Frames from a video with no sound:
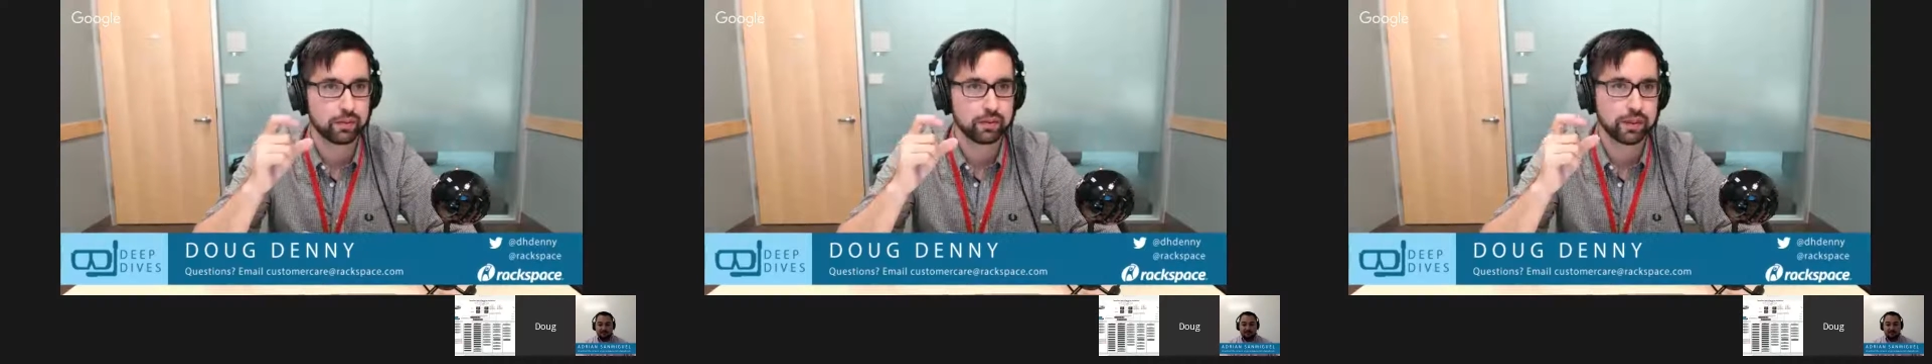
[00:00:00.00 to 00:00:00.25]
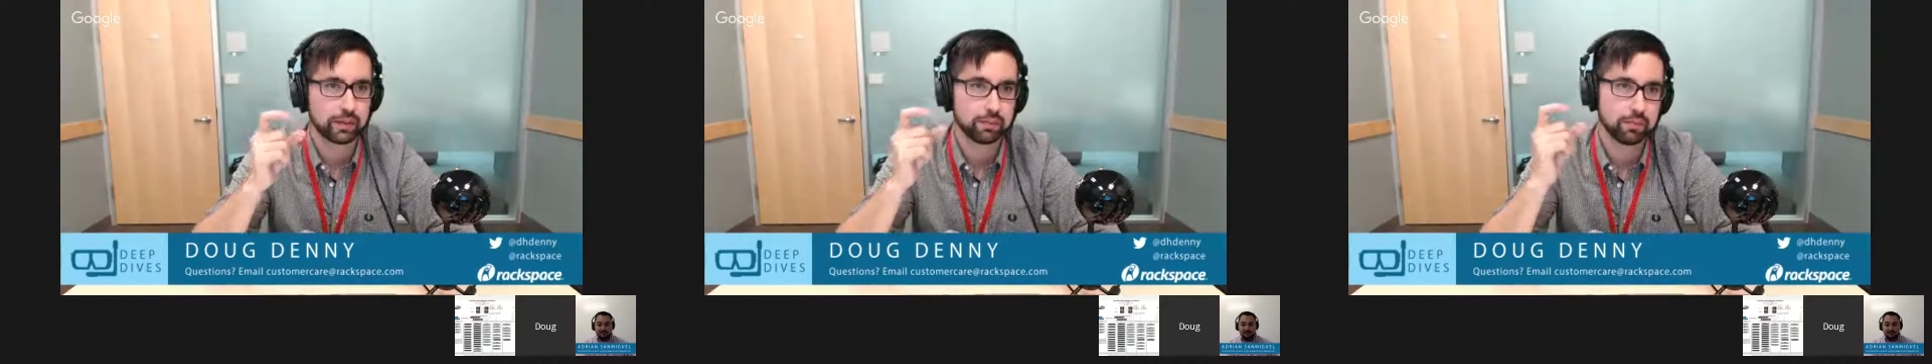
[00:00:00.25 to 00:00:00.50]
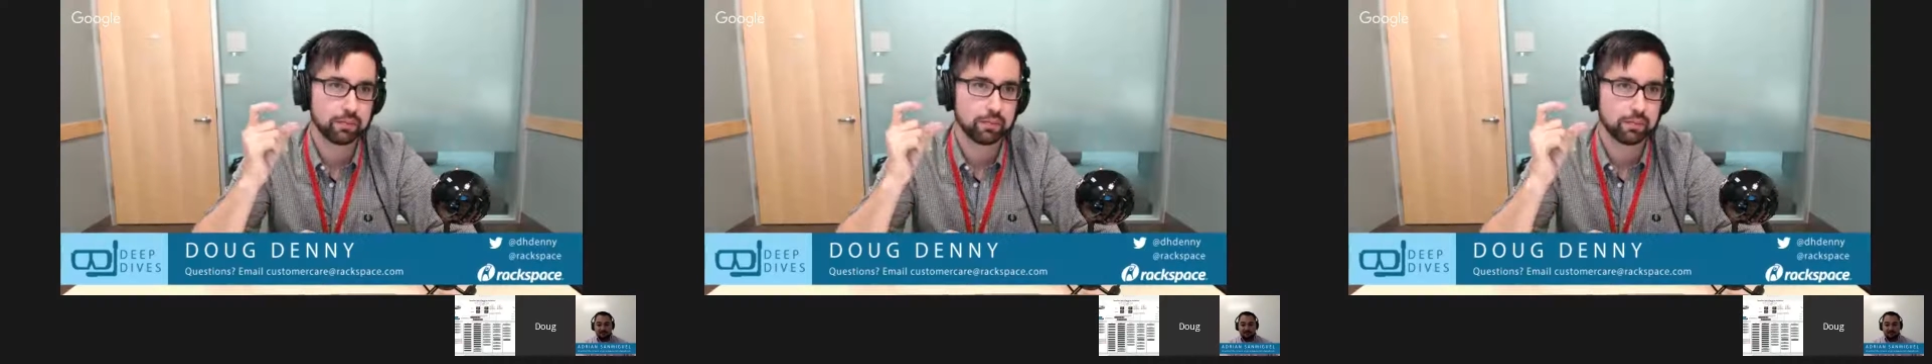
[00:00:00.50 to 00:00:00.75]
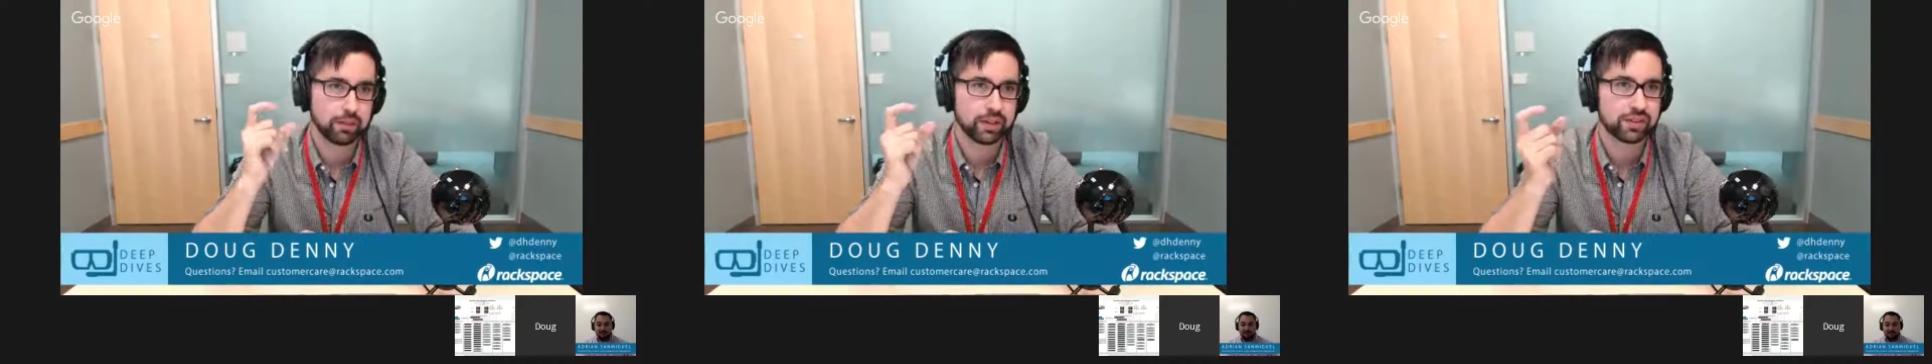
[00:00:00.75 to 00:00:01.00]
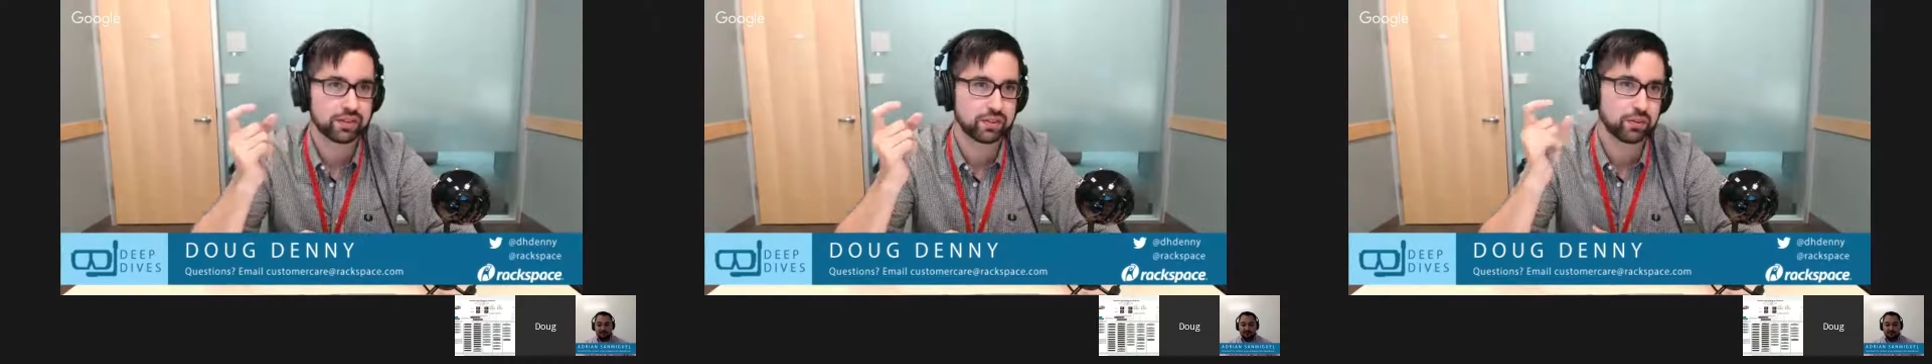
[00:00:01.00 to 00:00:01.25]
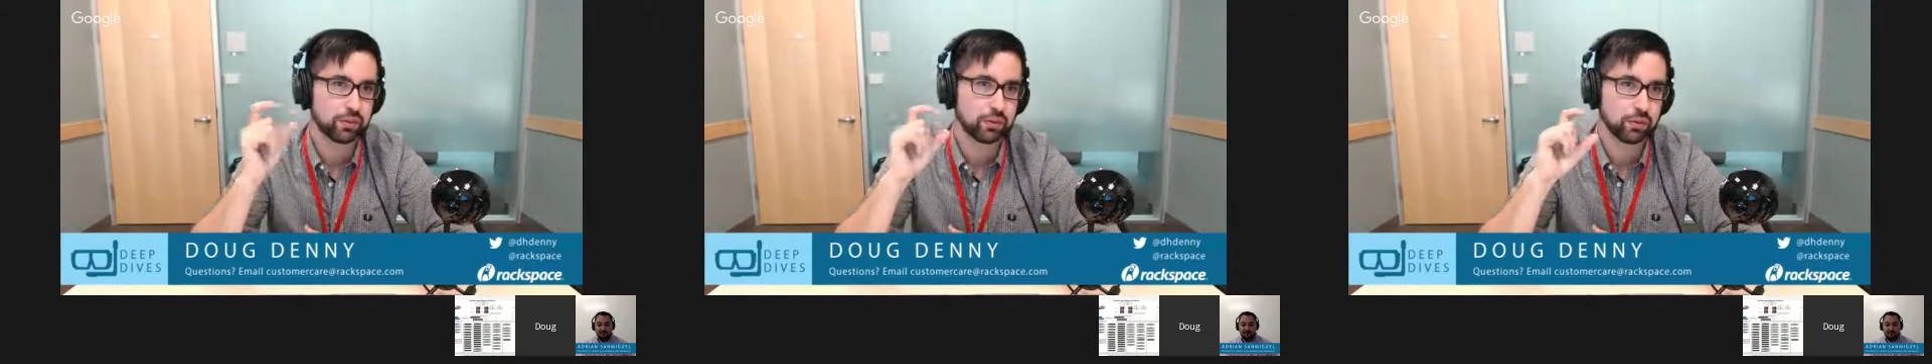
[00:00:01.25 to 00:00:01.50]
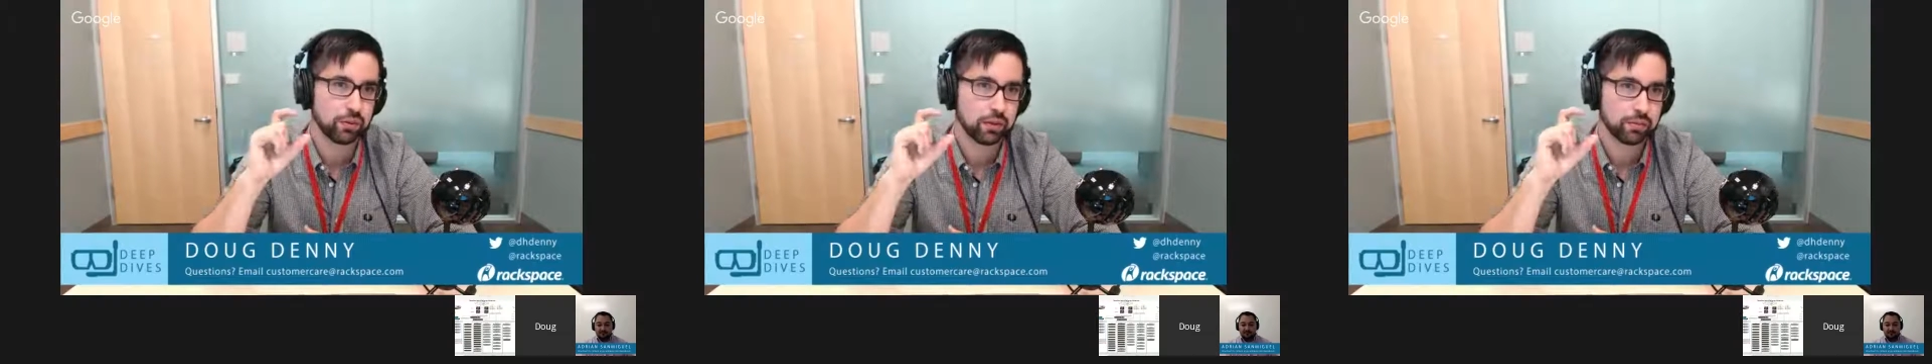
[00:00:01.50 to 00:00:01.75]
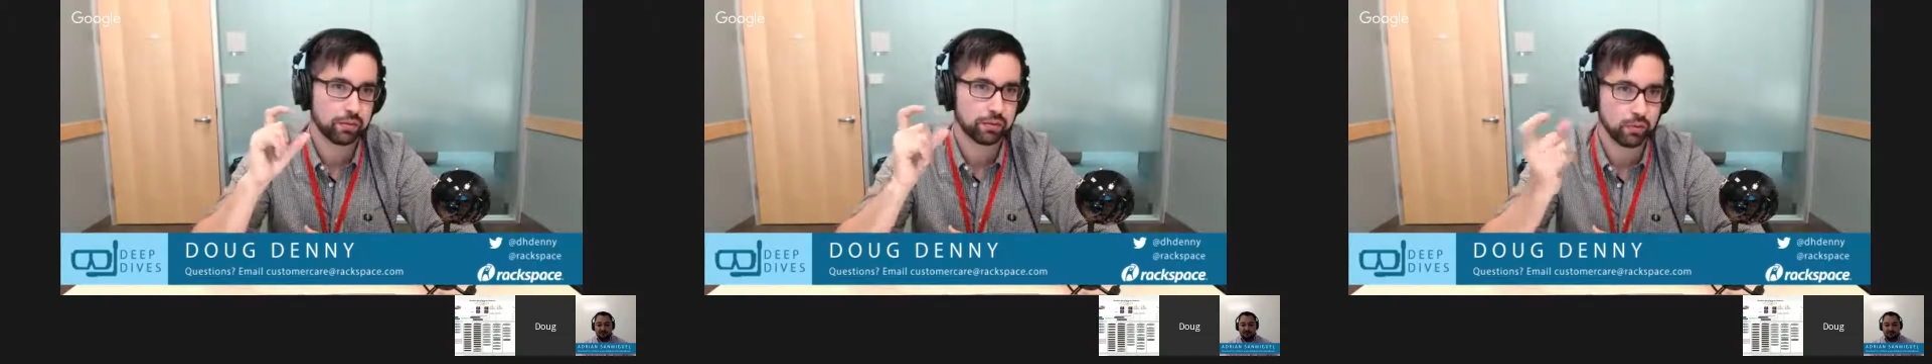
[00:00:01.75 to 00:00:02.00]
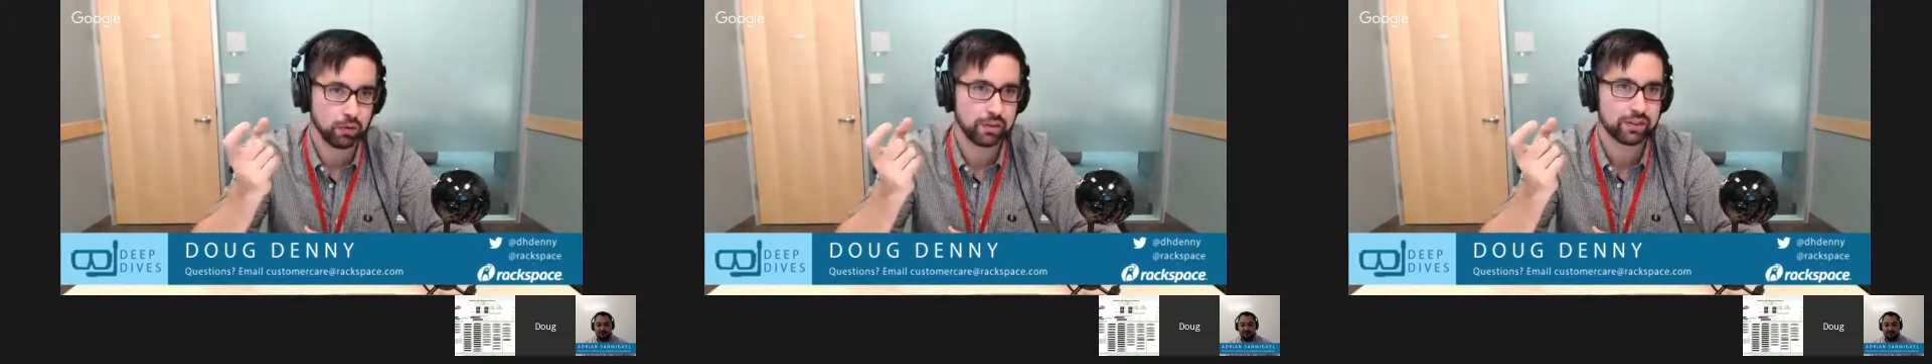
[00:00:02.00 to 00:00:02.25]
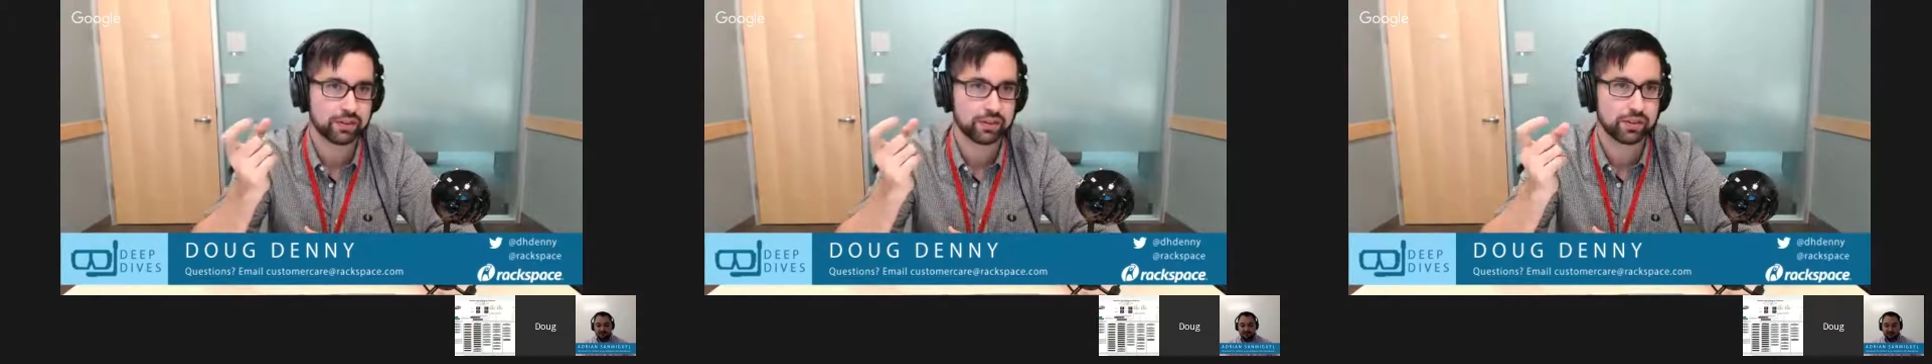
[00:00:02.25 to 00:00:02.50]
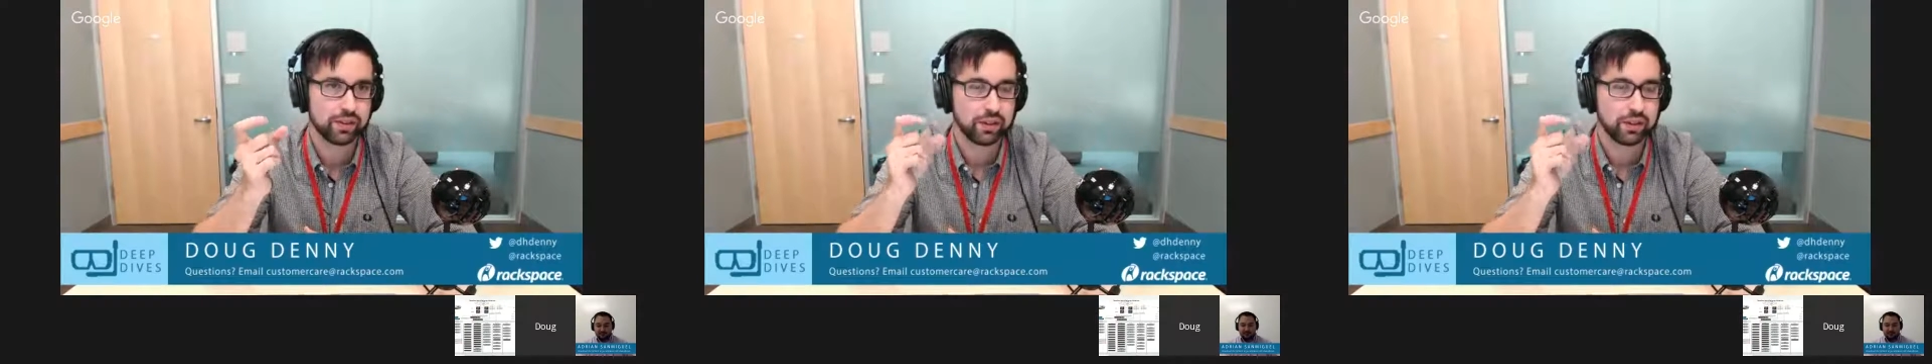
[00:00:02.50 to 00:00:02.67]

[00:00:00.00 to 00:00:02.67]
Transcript: like price to performance